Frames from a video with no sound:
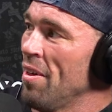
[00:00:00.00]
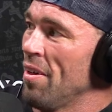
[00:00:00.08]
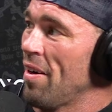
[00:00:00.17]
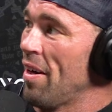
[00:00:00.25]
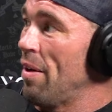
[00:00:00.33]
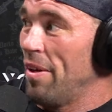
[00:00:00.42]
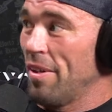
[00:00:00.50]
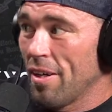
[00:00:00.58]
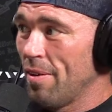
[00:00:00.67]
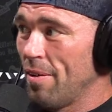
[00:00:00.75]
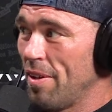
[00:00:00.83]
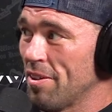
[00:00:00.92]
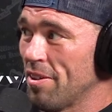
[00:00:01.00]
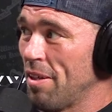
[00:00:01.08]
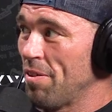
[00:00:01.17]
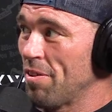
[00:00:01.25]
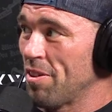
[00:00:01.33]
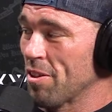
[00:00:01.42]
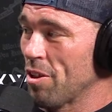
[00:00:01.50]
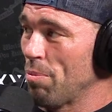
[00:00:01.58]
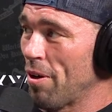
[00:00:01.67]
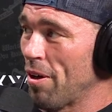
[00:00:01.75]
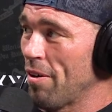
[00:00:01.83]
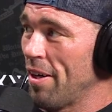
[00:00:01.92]
I ran, I ran the san francisco
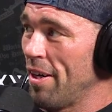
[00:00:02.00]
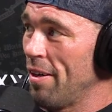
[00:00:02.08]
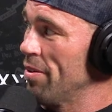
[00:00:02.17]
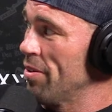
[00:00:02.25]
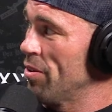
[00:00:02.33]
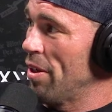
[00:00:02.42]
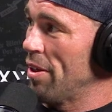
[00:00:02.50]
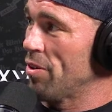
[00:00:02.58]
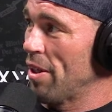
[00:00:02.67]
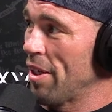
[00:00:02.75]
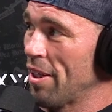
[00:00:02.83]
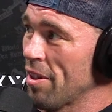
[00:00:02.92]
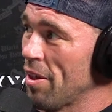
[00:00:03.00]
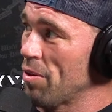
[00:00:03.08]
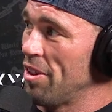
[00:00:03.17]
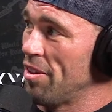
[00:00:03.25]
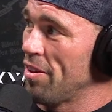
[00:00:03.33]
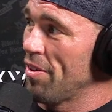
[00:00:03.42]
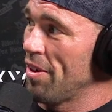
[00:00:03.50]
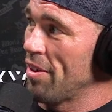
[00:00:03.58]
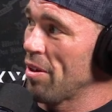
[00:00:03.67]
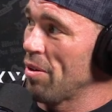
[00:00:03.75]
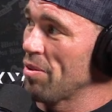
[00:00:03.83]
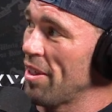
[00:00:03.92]
part right so i so i got i was teaching there
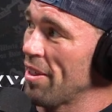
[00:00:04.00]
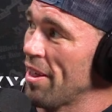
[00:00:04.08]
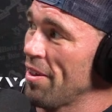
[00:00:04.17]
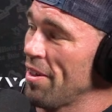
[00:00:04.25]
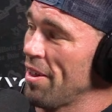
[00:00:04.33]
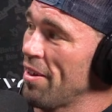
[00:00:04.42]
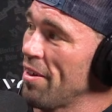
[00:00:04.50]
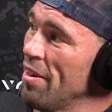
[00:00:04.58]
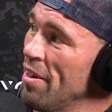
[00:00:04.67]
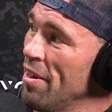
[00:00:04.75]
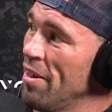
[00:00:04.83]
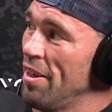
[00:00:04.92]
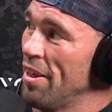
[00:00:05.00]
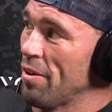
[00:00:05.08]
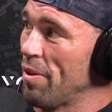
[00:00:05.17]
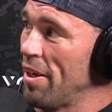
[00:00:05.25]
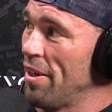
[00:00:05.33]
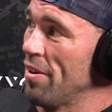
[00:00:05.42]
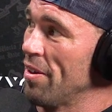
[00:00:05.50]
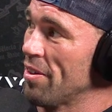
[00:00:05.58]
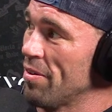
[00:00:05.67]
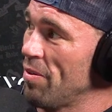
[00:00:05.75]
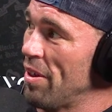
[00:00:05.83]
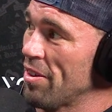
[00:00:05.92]
so i was the head guy there nick ran the
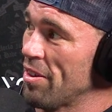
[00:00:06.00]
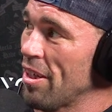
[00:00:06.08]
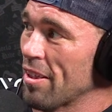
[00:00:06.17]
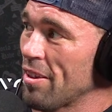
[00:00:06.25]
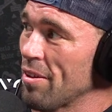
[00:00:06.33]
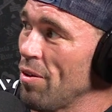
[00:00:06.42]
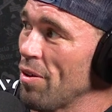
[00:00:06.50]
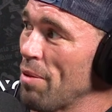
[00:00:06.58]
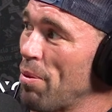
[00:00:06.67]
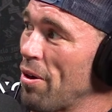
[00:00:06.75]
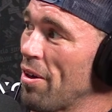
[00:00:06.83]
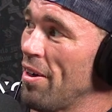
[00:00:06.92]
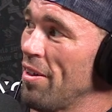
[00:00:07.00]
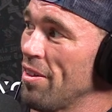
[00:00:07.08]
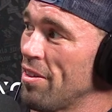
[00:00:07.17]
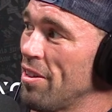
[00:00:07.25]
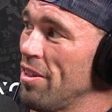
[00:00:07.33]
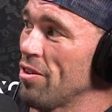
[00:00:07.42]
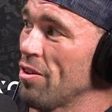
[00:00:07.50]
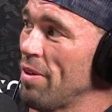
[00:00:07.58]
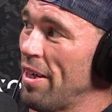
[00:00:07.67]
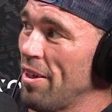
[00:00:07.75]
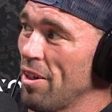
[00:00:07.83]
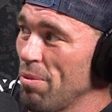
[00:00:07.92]
ran the stockton lodi part and then cesar
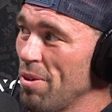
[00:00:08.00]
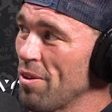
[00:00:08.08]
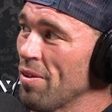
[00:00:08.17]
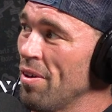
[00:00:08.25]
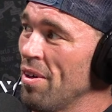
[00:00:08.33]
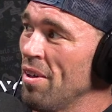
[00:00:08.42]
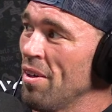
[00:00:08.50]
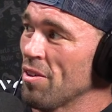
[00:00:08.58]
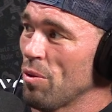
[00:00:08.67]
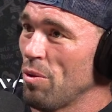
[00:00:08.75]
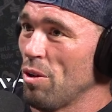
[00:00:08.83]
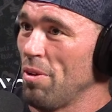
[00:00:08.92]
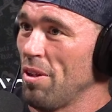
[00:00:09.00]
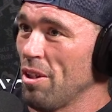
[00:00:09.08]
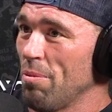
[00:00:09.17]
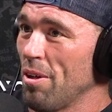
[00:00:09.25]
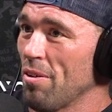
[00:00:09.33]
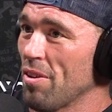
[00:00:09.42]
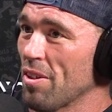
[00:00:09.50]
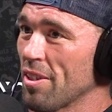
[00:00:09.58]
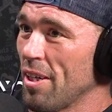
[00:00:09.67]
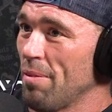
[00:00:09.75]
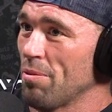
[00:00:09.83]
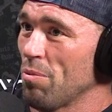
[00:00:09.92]
ran in the middle so mm. we'd meet in the middle all the
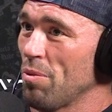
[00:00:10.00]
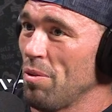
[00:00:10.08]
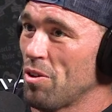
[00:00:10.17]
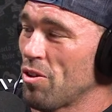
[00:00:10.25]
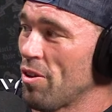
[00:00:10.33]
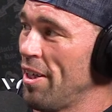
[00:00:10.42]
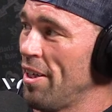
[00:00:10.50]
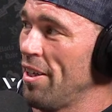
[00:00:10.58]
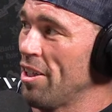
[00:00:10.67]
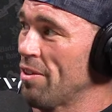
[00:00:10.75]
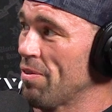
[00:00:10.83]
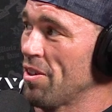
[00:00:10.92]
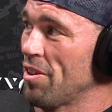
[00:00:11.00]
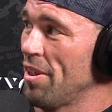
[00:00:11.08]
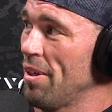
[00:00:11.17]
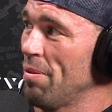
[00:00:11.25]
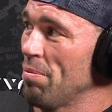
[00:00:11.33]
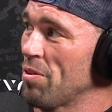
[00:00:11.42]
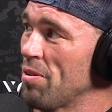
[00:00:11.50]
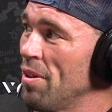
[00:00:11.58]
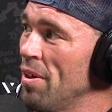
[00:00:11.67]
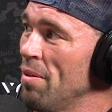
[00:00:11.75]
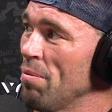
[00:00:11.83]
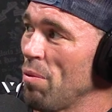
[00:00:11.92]
time so we would train each of our gyms
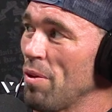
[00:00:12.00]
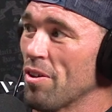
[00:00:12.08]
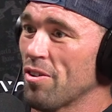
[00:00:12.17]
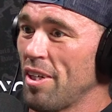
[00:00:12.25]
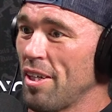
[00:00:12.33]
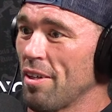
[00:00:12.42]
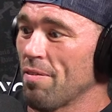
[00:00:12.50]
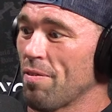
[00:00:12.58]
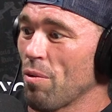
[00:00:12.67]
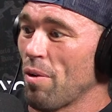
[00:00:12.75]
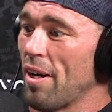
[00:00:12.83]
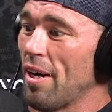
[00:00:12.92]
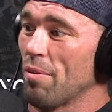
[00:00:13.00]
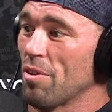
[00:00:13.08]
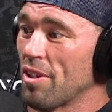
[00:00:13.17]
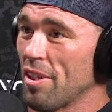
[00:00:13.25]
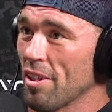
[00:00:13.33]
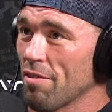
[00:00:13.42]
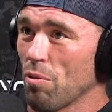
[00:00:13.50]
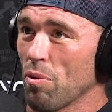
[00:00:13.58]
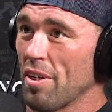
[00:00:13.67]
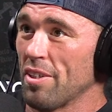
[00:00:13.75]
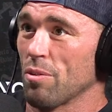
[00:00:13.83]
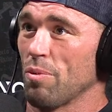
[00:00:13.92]
but we were training for a while we were training like four
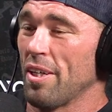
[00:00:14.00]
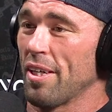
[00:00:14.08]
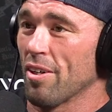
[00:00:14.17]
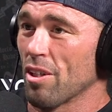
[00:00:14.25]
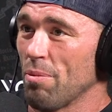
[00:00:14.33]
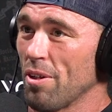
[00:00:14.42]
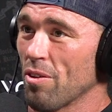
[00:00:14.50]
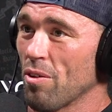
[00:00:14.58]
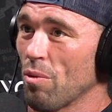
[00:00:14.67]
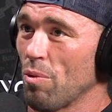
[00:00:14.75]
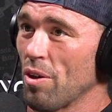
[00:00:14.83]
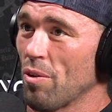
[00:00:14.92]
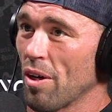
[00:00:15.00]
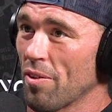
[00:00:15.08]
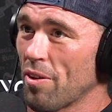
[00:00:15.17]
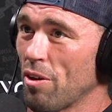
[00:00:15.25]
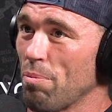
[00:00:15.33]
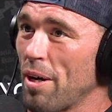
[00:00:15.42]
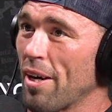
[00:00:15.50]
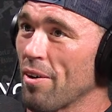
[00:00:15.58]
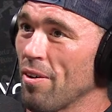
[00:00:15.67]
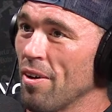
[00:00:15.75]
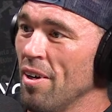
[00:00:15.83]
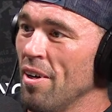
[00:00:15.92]
days a week out in the middle and we'd go out there and
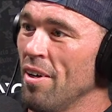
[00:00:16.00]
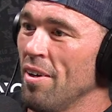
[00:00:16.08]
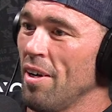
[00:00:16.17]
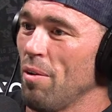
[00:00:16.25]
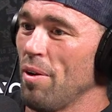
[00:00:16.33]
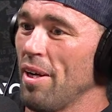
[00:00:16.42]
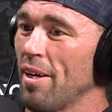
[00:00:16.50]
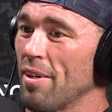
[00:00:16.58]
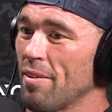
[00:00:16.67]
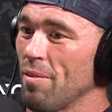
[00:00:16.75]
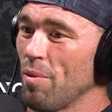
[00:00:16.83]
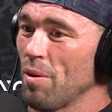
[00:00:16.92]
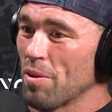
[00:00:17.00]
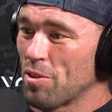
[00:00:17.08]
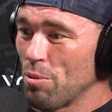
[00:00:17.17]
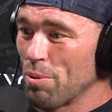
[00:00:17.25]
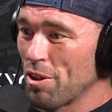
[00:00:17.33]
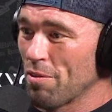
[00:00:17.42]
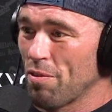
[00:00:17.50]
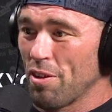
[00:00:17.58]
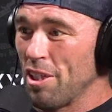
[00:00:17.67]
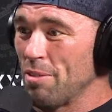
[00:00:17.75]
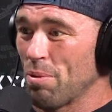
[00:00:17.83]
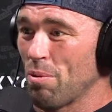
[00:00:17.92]
battle and we had we're super good
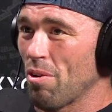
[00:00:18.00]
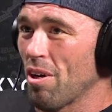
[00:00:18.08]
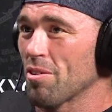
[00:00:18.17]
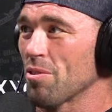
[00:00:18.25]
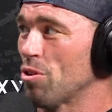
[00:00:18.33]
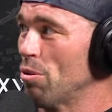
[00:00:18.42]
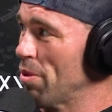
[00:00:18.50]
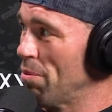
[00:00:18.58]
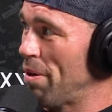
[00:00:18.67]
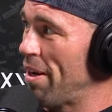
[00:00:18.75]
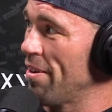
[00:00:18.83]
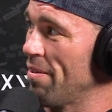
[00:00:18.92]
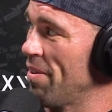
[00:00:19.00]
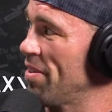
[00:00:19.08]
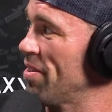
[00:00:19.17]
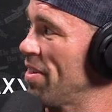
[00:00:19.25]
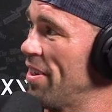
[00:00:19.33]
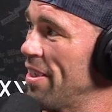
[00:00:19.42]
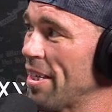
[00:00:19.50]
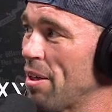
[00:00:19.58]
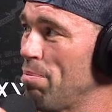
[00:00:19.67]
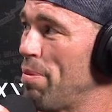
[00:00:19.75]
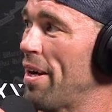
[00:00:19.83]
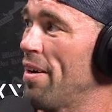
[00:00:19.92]
friends, but we're also super competitiveness. I think that
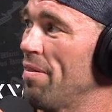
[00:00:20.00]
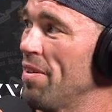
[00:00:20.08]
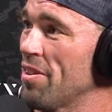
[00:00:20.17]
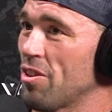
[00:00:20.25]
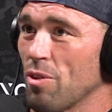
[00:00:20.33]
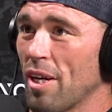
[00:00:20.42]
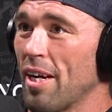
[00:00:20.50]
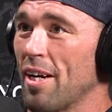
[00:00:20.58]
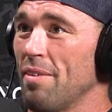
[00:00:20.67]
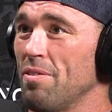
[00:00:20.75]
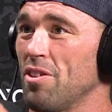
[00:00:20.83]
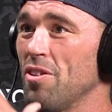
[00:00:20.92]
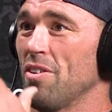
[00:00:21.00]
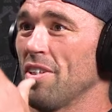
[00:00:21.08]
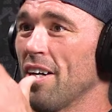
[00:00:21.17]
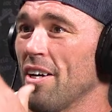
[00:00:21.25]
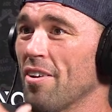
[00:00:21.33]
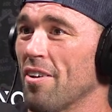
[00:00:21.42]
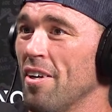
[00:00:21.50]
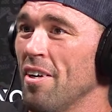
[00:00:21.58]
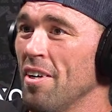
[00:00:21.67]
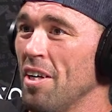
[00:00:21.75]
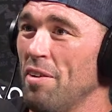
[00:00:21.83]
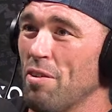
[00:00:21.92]
competitiveness drives you together.
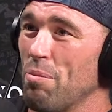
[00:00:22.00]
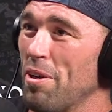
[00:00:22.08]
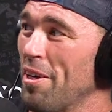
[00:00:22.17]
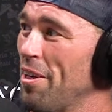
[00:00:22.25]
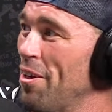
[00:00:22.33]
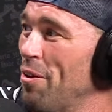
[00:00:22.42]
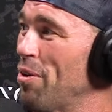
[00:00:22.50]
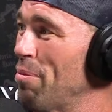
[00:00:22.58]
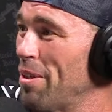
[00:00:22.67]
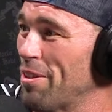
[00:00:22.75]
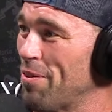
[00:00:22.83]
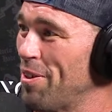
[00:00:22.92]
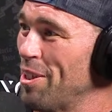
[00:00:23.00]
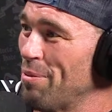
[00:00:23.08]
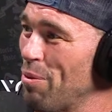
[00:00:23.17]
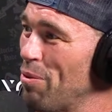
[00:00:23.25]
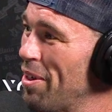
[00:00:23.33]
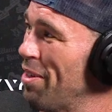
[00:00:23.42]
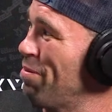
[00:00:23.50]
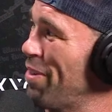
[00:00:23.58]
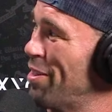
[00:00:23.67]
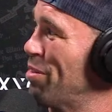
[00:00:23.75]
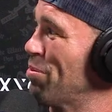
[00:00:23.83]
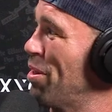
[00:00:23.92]
Even me and Gil, we're best friends, but we'll get in
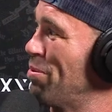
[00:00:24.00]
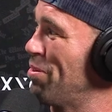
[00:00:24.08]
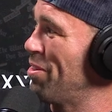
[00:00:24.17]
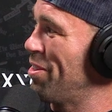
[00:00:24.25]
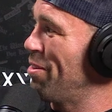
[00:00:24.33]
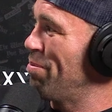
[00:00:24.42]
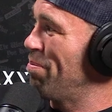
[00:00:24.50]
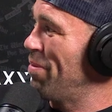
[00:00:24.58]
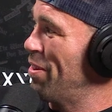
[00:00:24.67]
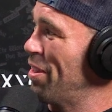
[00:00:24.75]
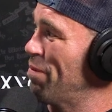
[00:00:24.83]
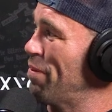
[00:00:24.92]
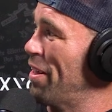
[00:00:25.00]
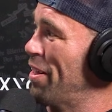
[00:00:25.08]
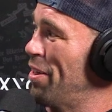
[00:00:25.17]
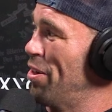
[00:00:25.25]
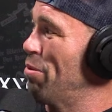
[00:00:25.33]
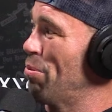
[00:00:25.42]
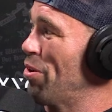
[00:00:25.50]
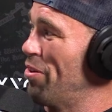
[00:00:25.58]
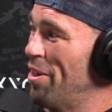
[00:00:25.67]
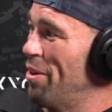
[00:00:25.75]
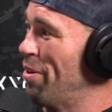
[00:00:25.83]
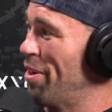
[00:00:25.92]
fights sometimes in the gym. I think I no fight way. Gil more than
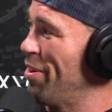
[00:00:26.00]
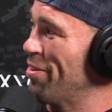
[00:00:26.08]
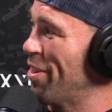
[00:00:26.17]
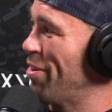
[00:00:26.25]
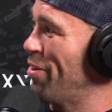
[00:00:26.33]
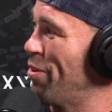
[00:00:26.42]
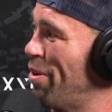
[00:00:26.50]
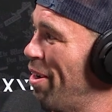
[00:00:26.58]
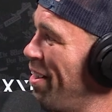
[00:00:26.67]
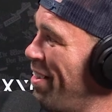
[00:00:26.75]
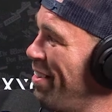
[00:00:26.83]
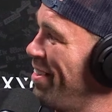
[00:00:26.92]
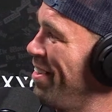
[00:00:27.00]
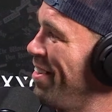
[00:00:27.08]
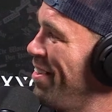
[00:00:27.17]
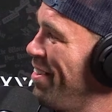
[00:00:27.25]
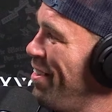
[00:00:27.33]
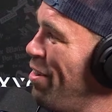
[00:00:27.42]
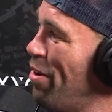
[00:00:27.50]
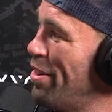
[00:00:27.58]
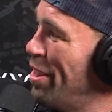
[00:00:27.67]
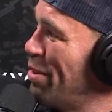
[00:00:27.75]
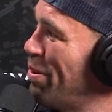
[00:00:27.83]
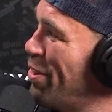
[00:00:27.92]
anyone else. I don't know why. He he always
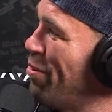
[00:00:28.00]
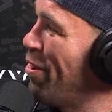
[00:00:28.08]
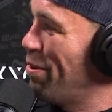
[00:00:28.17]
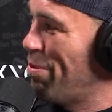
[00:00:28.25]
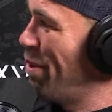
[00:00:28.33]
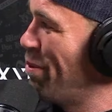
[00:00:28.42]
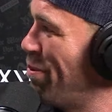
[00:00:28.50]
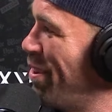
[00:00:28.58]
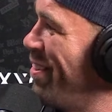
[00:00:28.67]
hits me too hard and blames me.